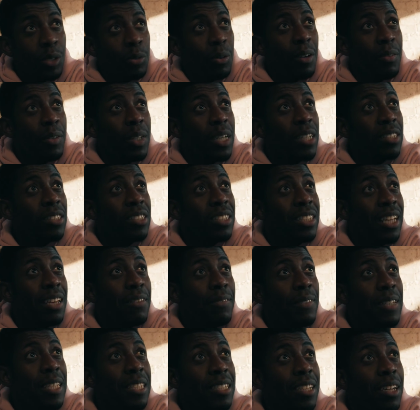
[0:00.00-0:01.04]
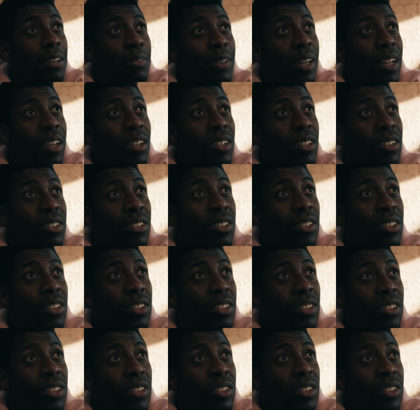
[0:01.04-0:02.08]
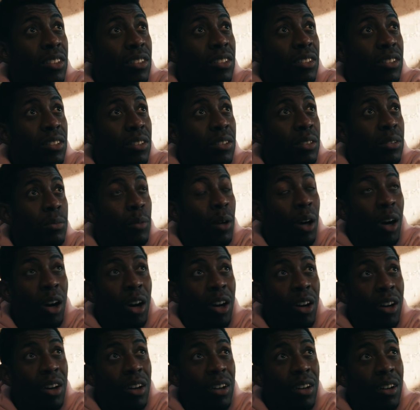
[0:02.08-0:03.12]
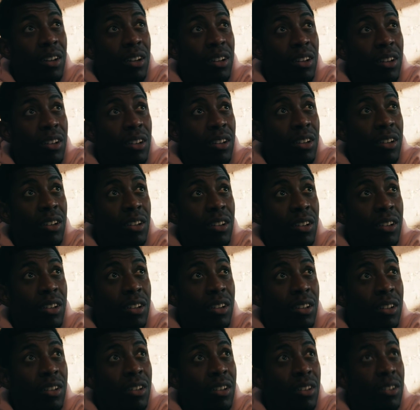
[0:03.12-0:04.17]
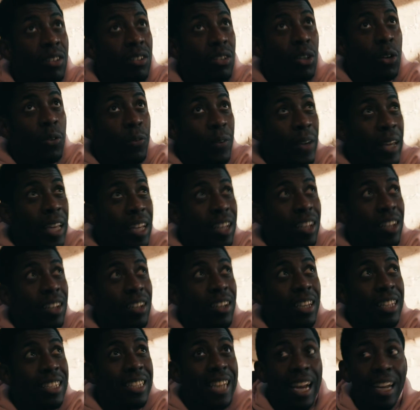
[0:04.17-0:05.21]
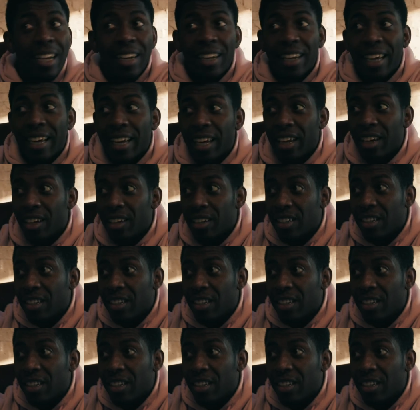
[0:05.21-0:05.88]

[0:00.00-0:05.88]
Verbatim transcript: so what have you got to say for yourself then? What? Nothing? Exactly!